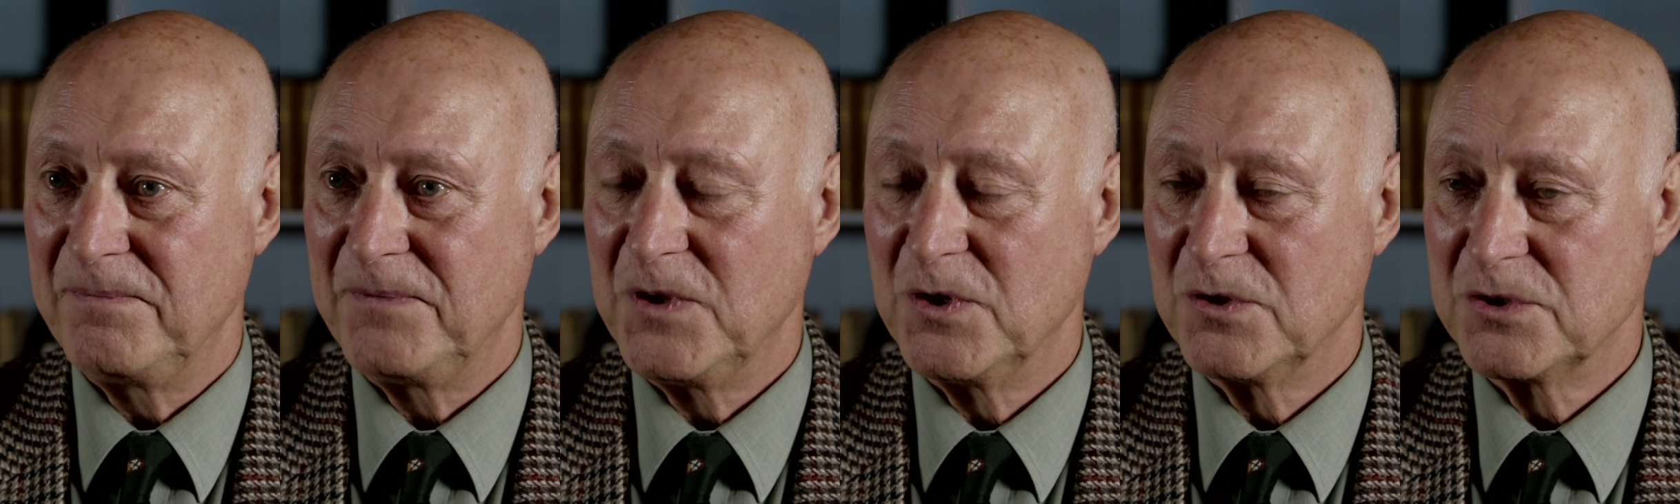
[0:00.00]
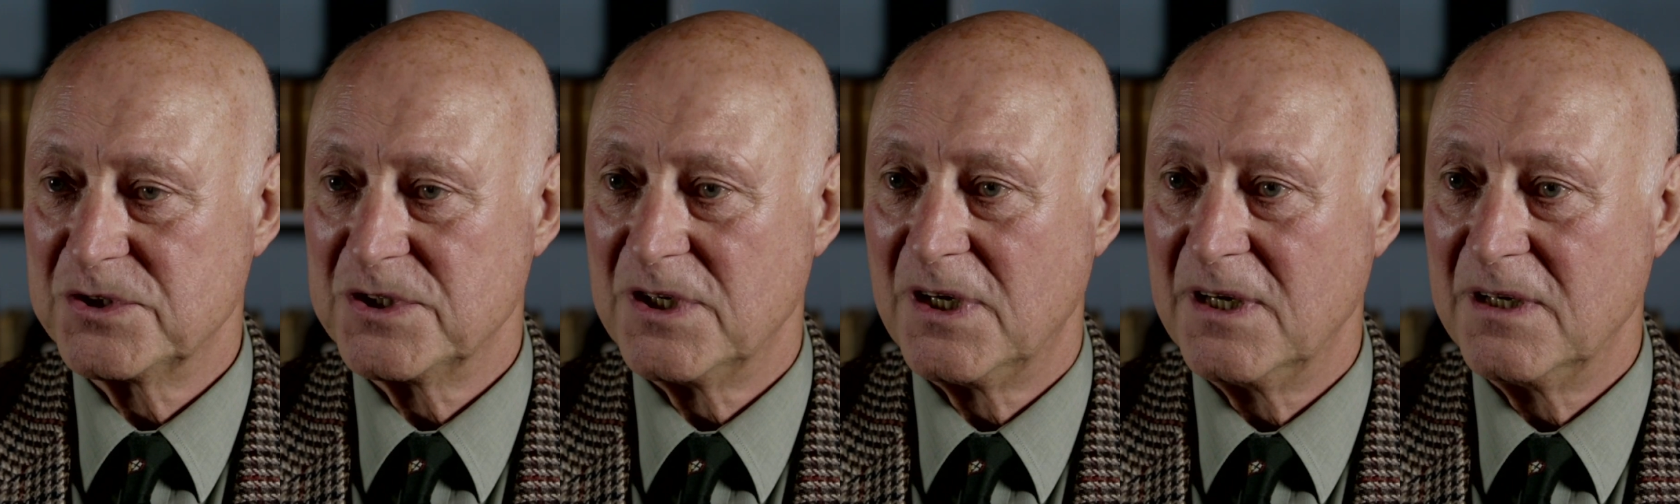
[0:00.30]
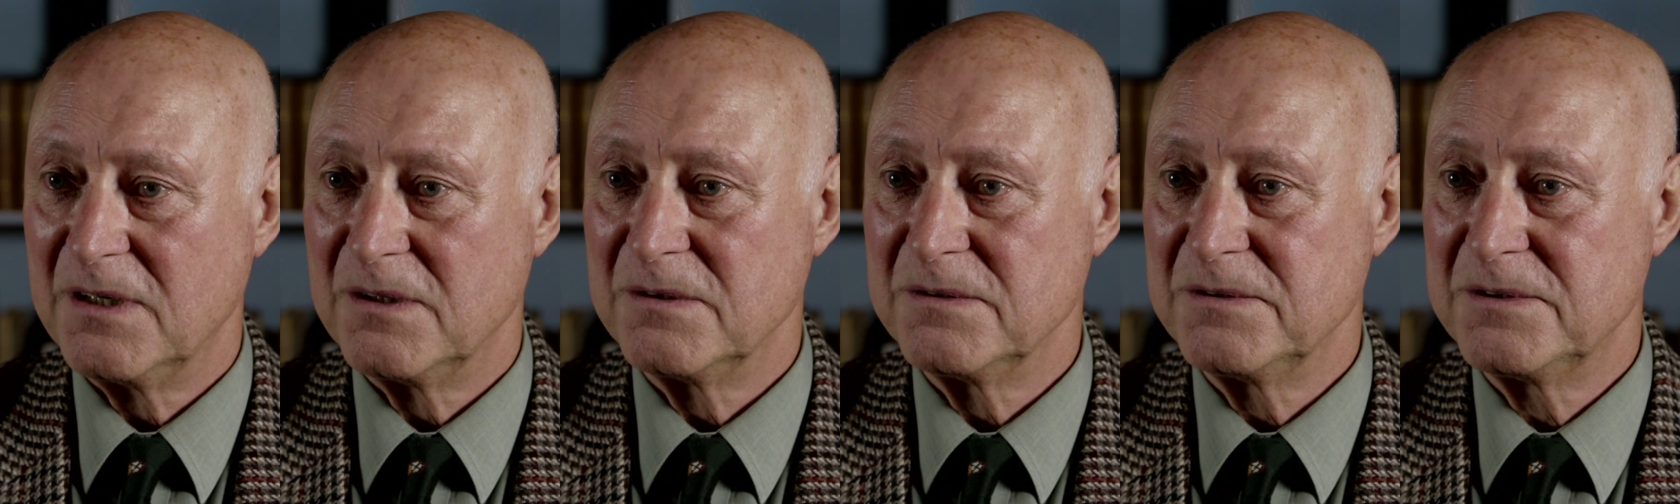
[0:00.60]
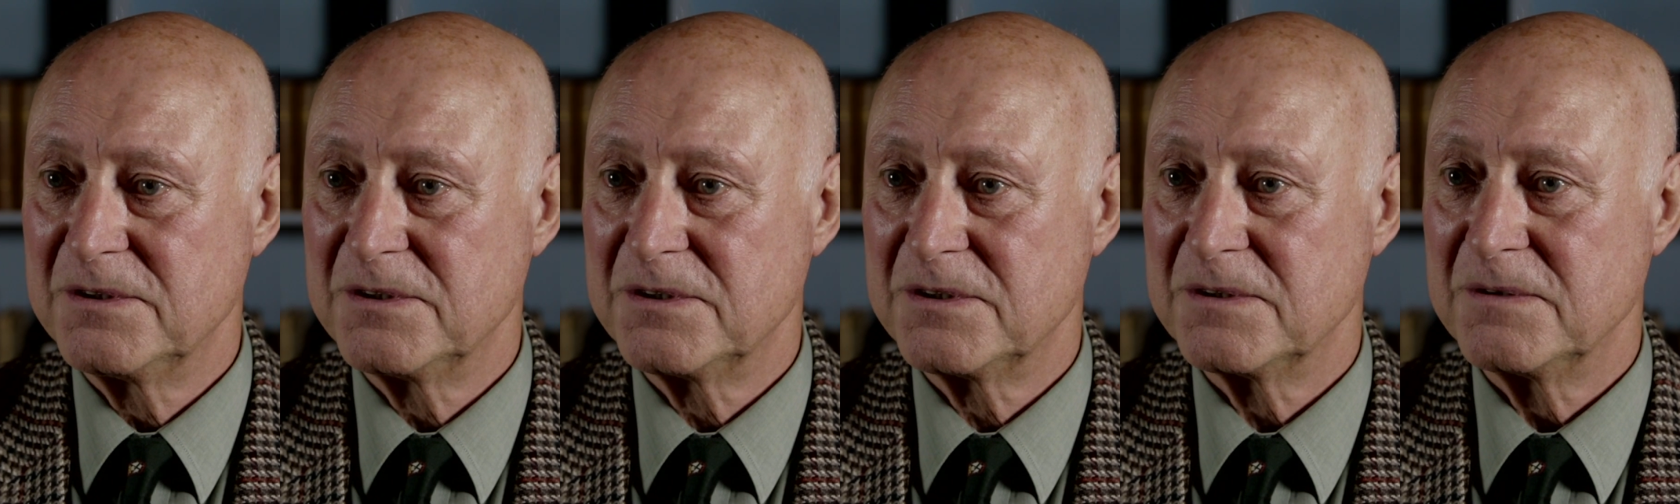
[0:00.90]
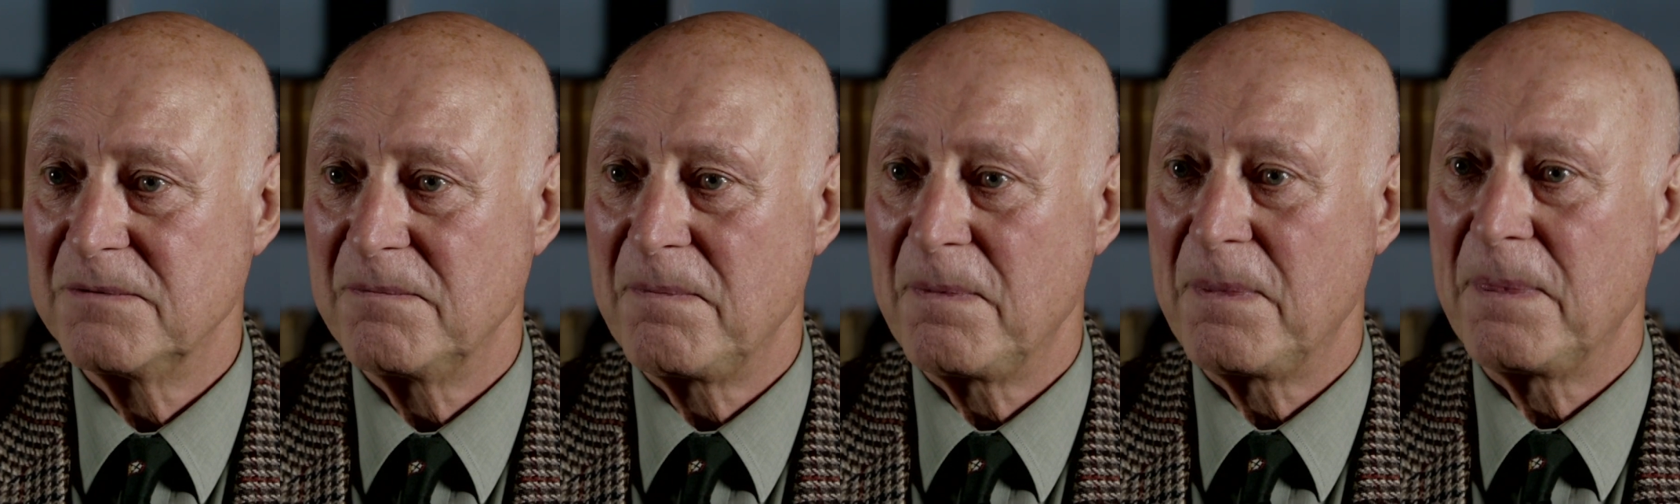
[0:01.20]
your child's
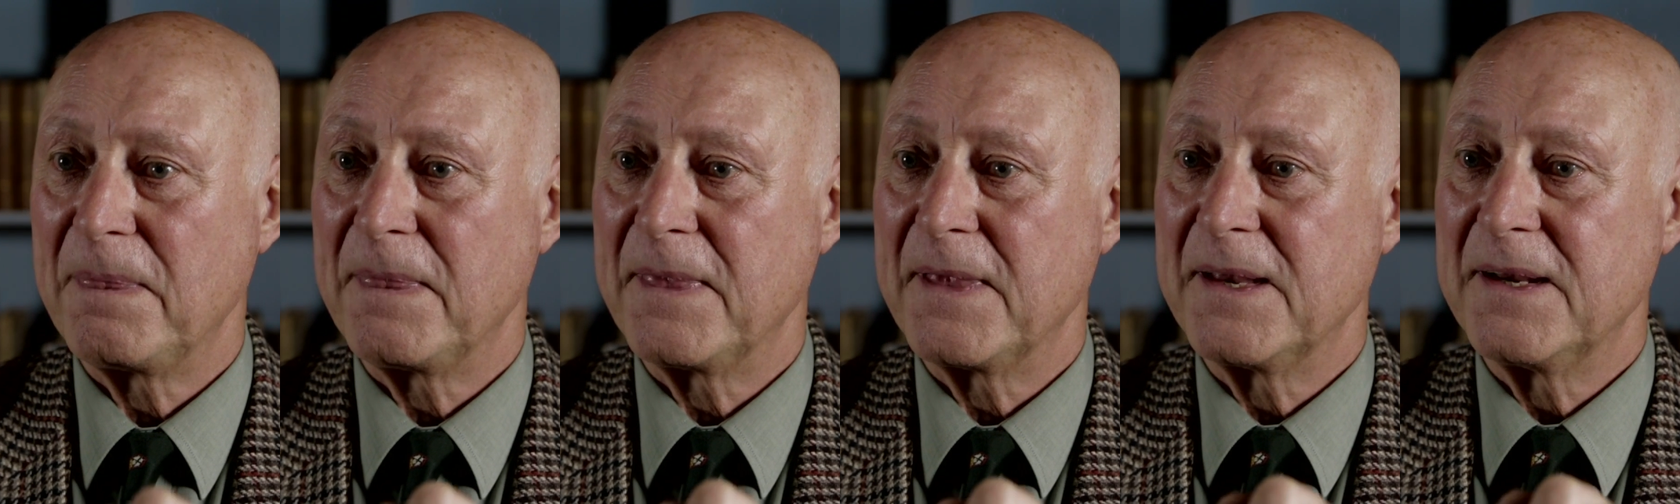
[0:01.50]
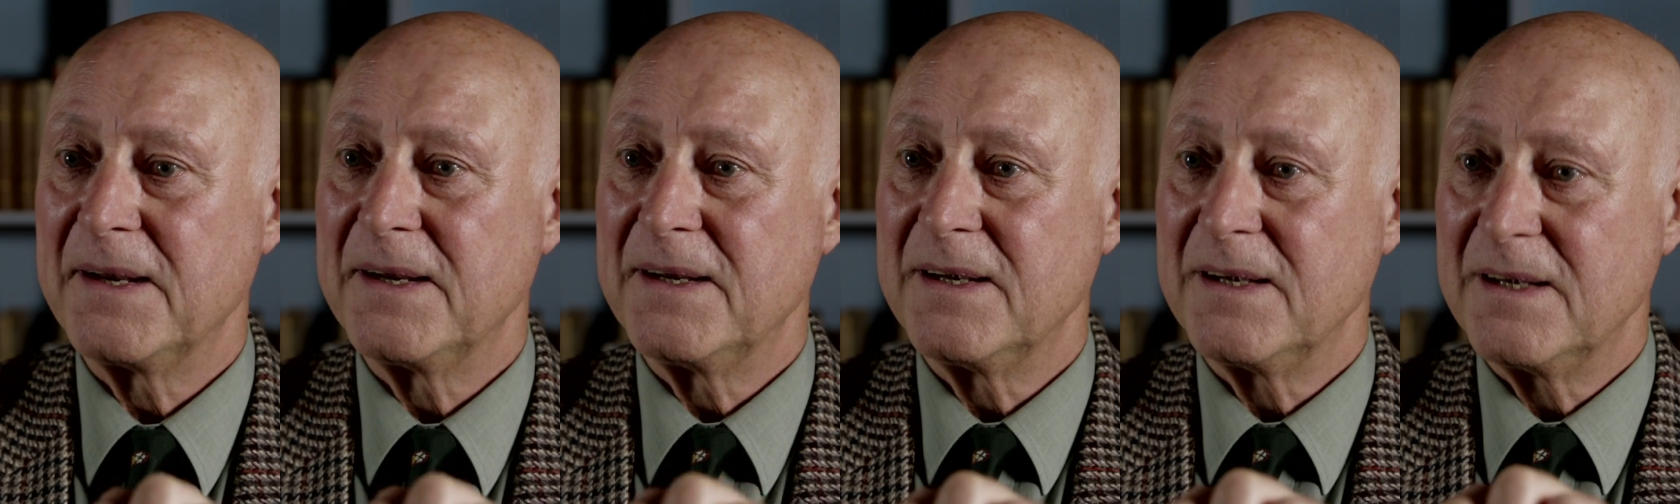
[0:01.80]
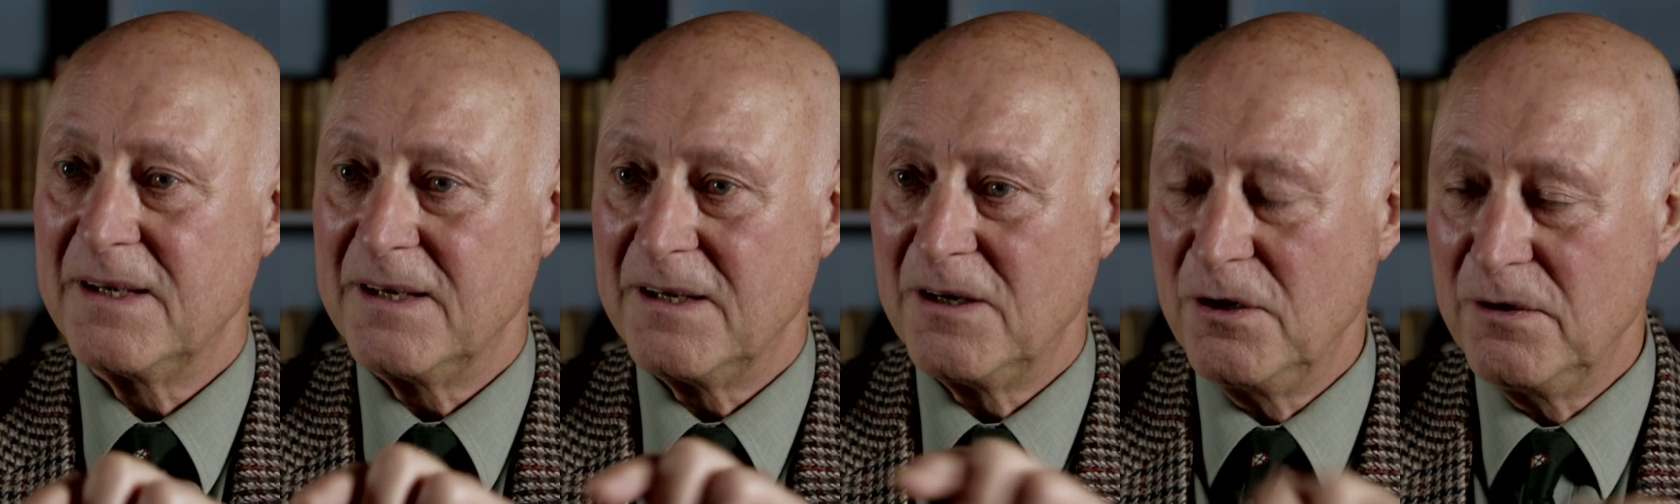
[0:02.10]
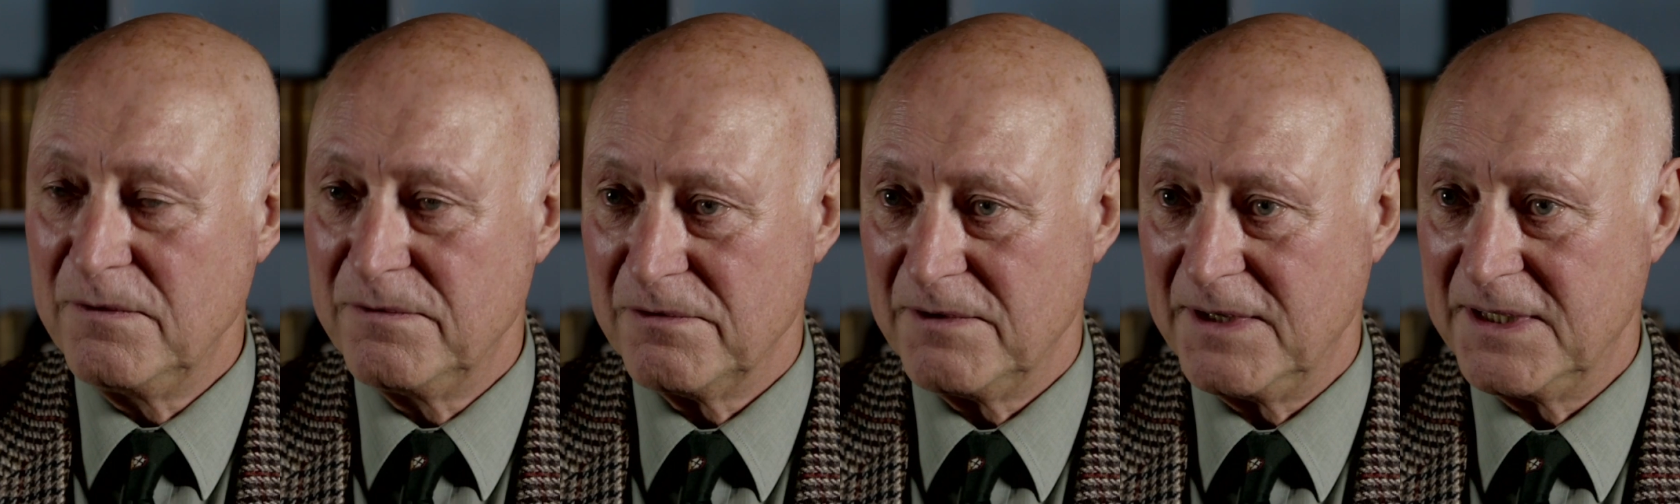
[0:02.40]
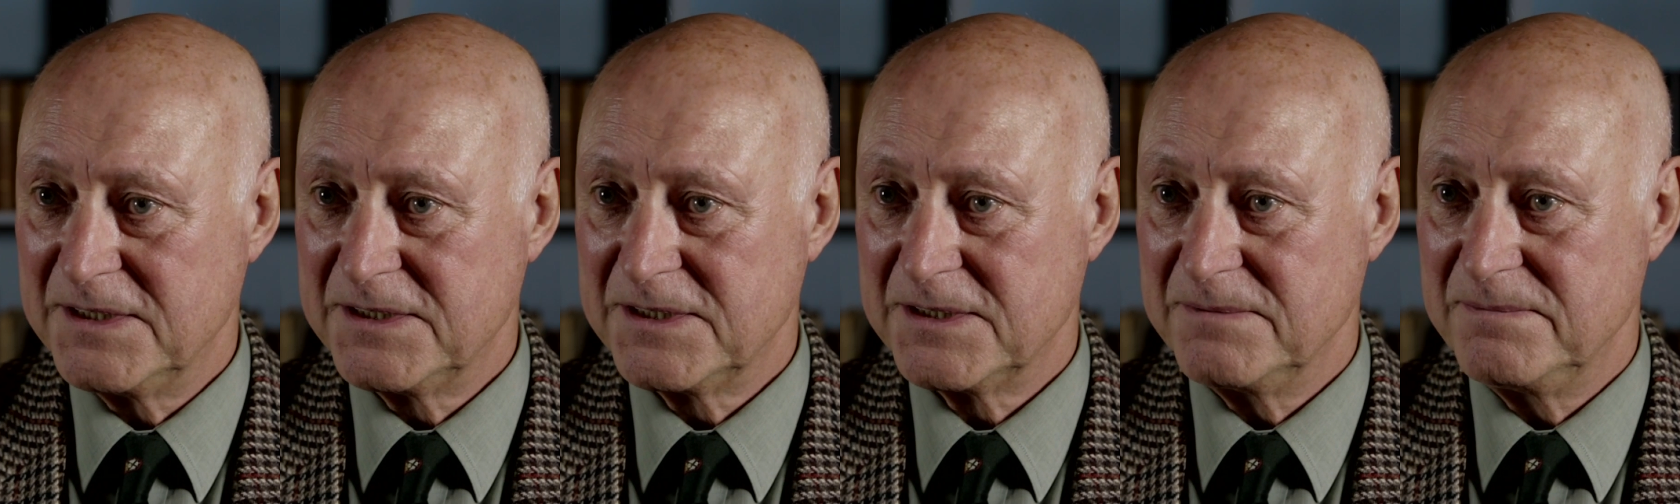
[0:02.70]

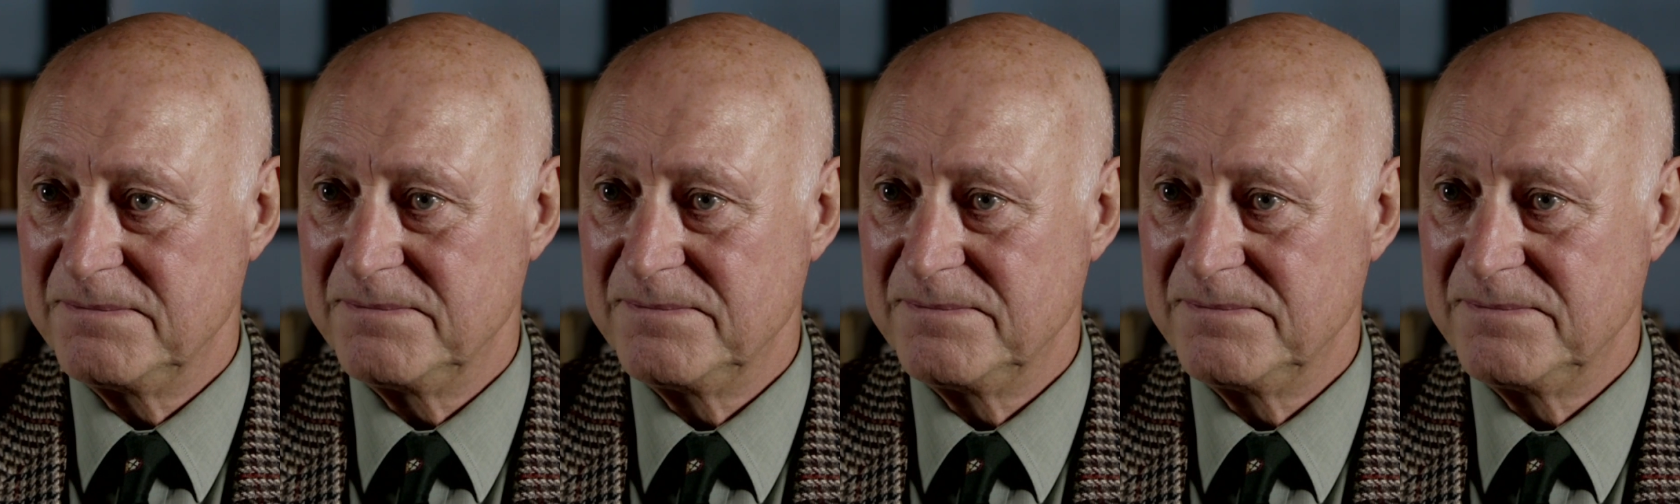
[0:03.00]
ovaries.